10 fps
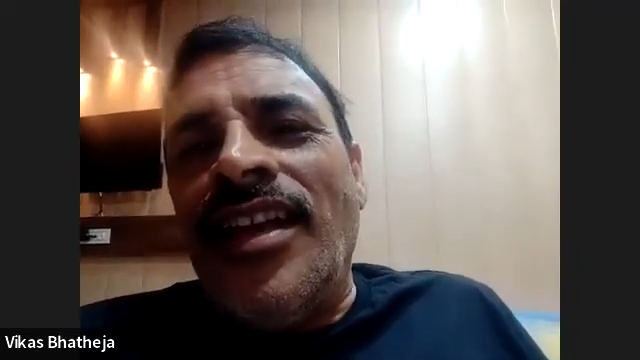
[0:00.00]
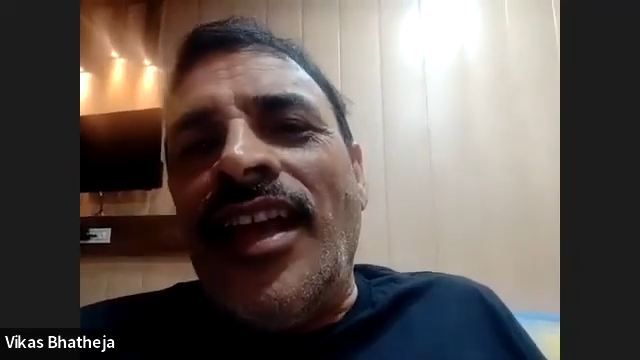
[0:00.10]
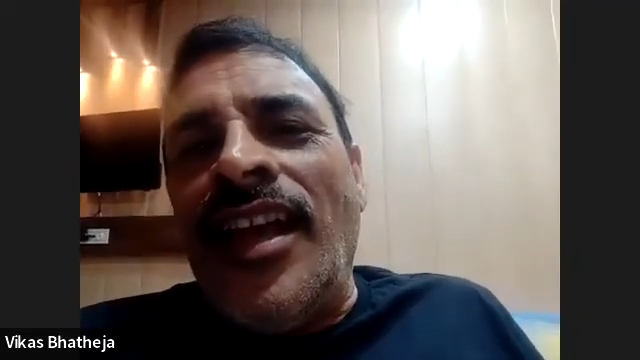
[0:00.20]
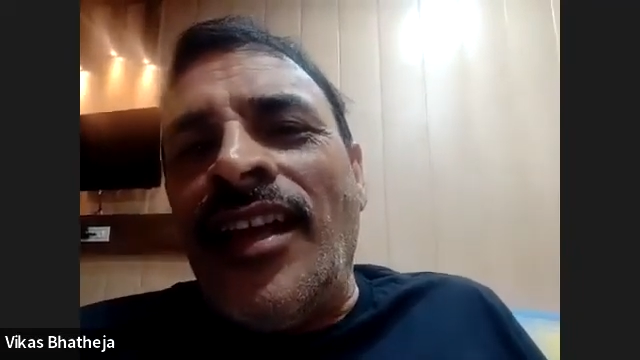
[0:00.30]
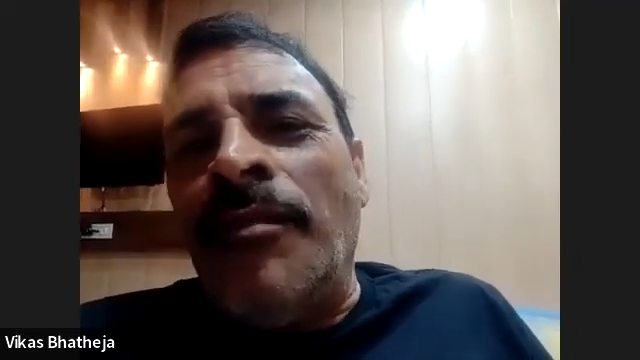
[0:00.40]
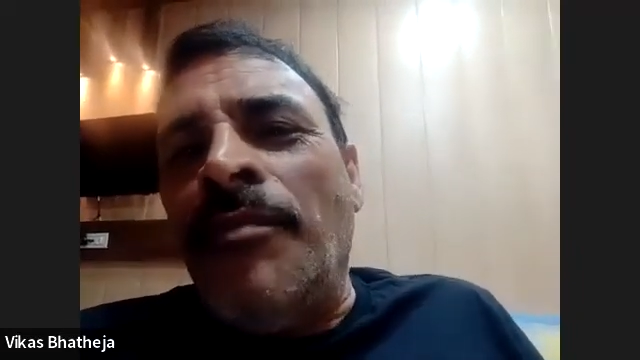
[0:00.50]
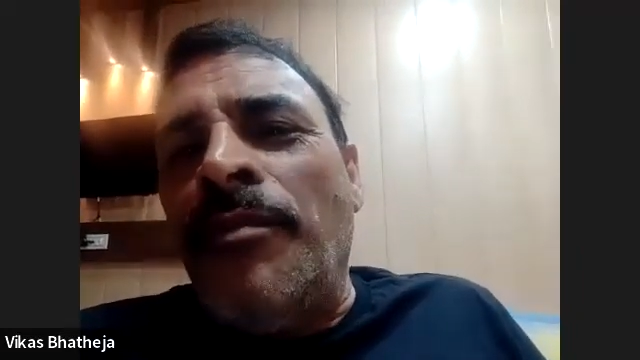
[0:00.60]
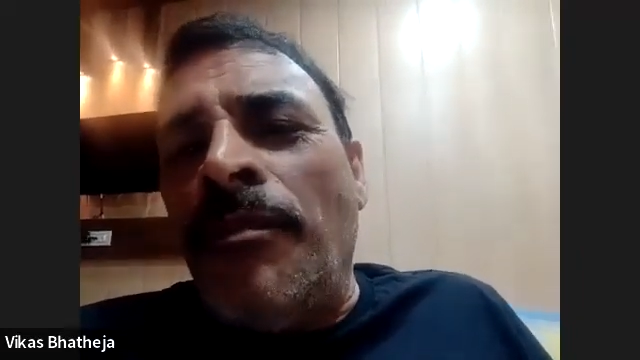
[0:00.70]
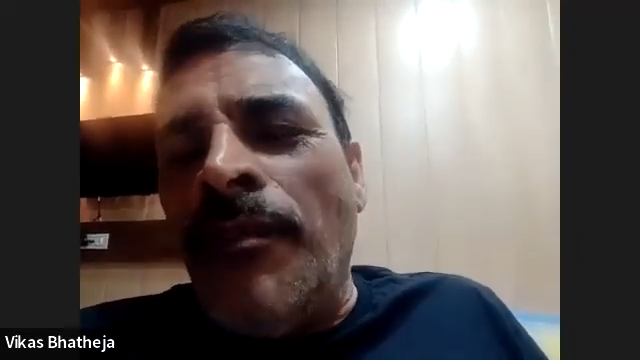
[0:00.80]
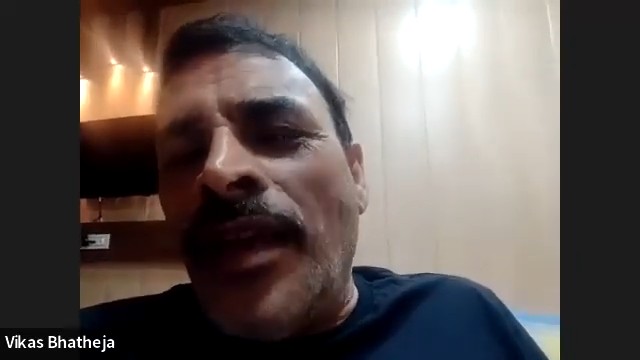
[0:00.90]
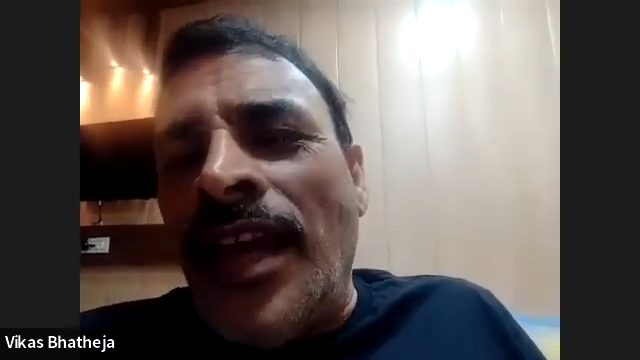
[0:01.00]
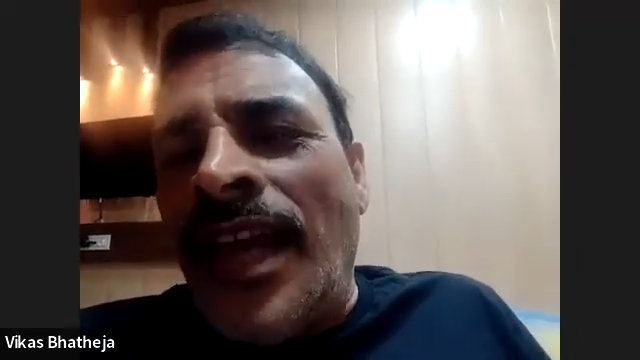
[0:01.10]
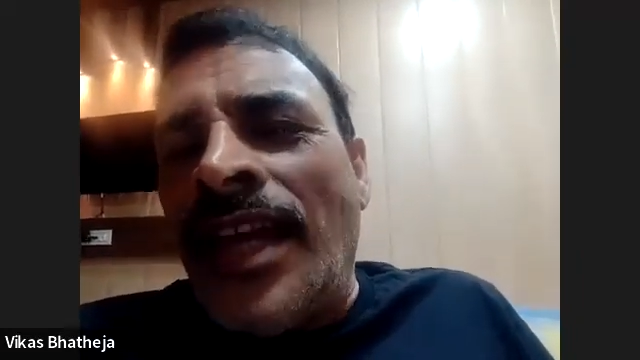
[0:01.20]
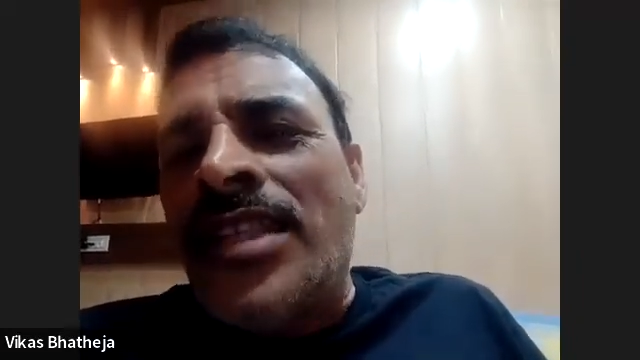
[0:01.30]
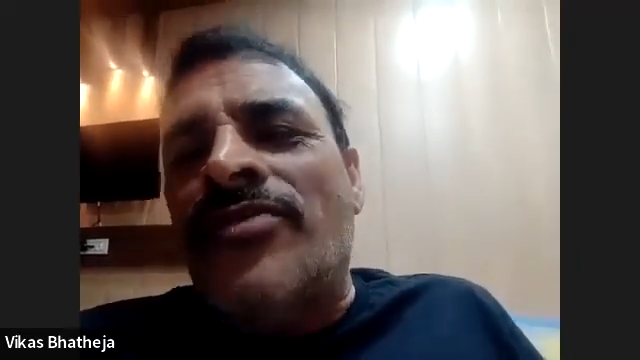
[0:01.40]
And
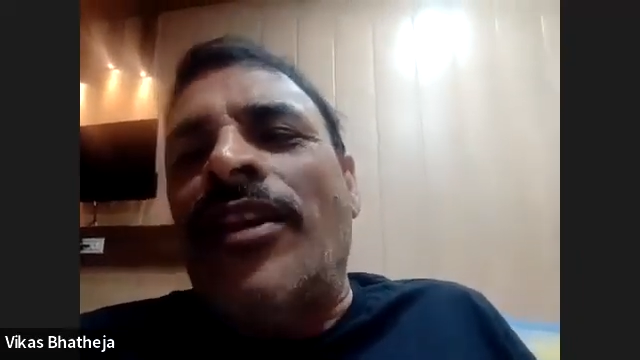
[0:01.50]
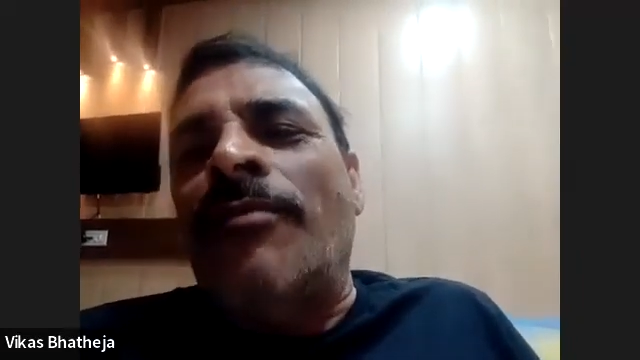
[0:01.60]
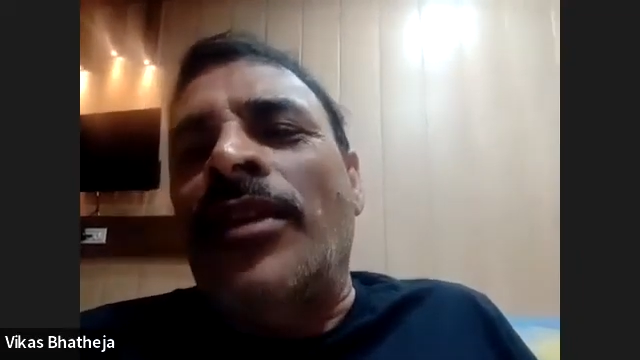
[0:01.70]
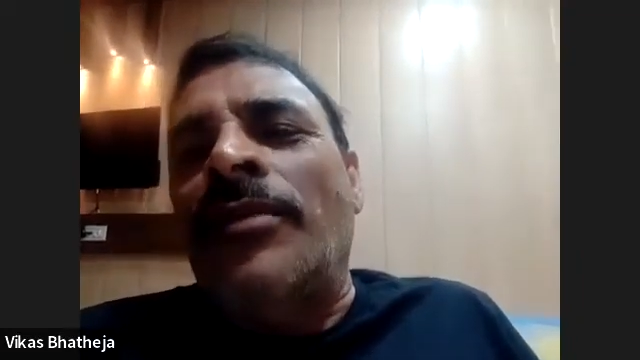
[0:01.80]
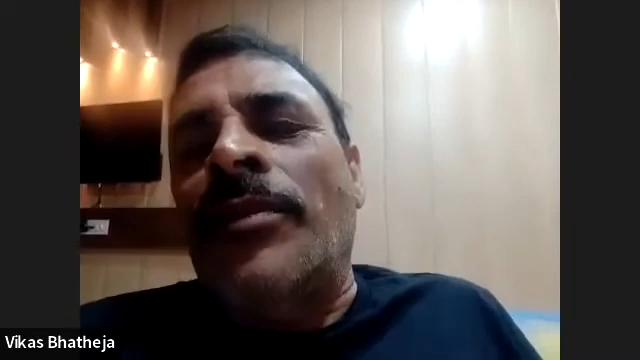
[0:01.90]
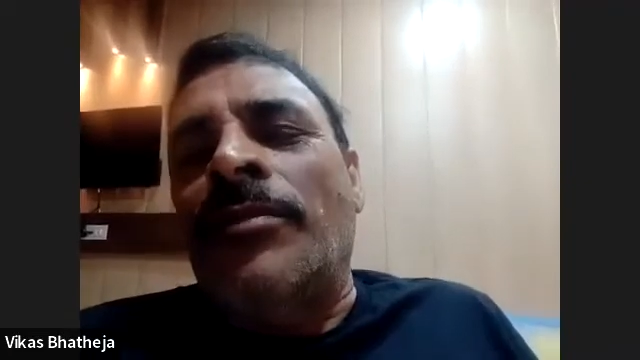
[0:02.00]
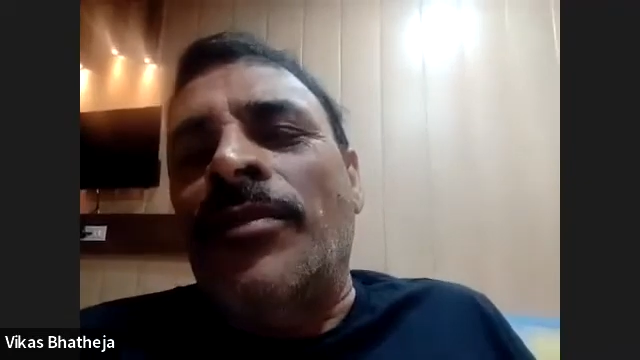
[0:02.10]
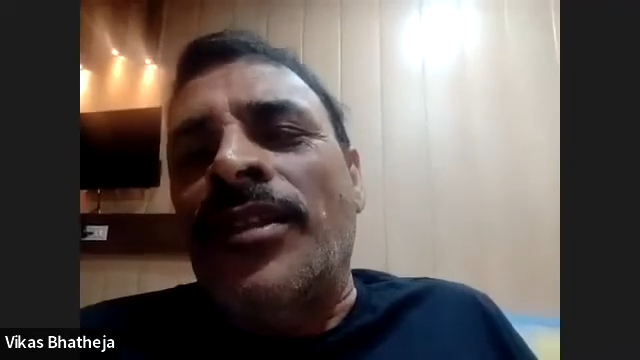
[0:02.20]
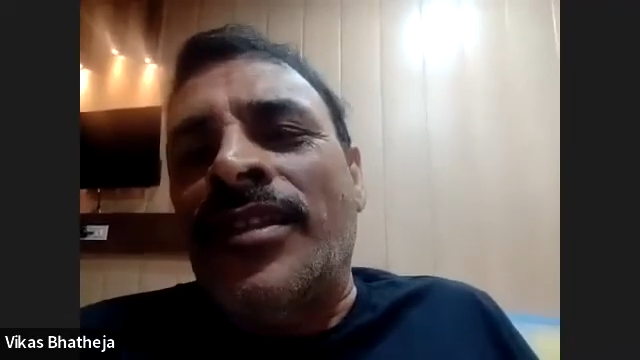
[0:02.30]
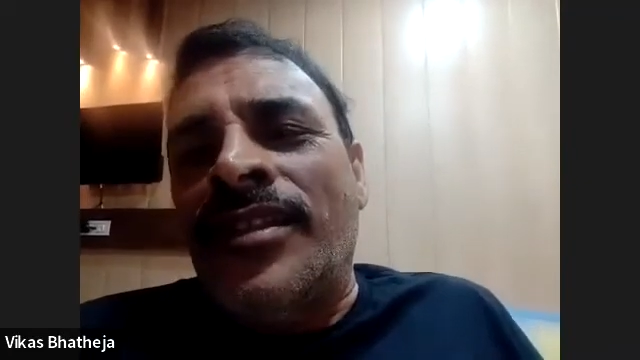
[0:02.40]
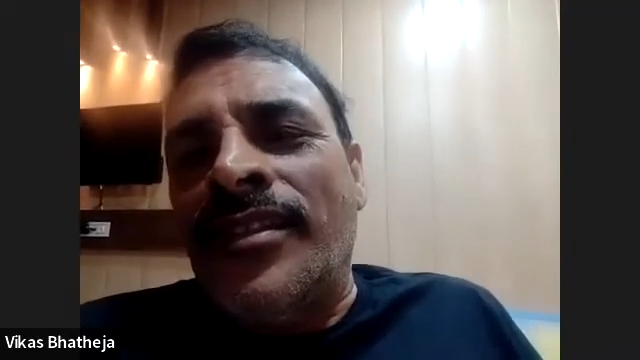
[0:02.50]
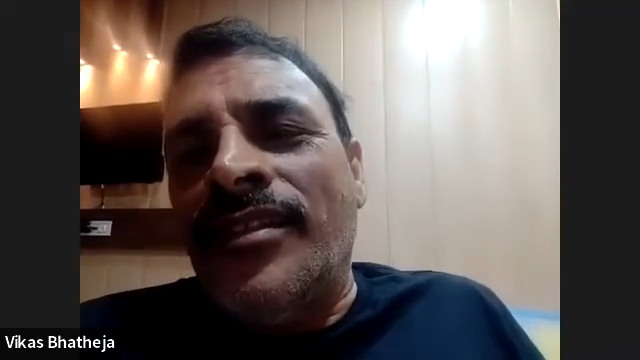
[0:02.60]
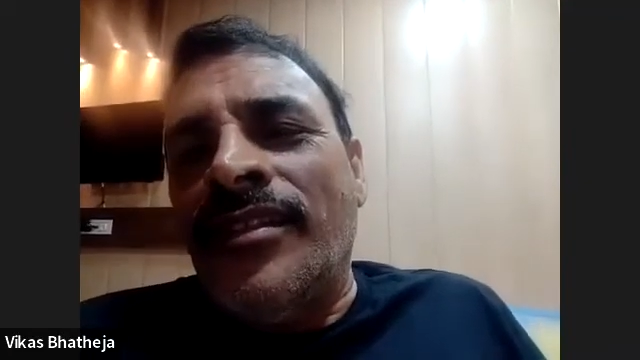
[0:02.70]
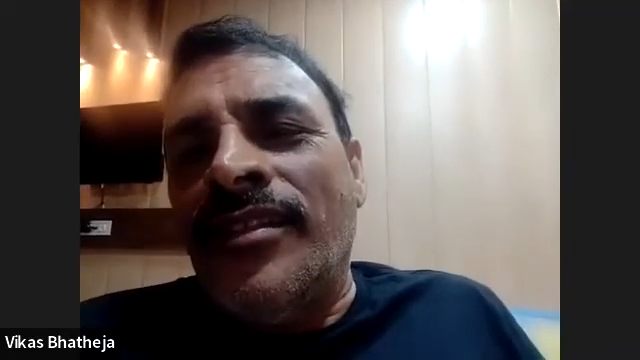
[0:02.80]
as family members,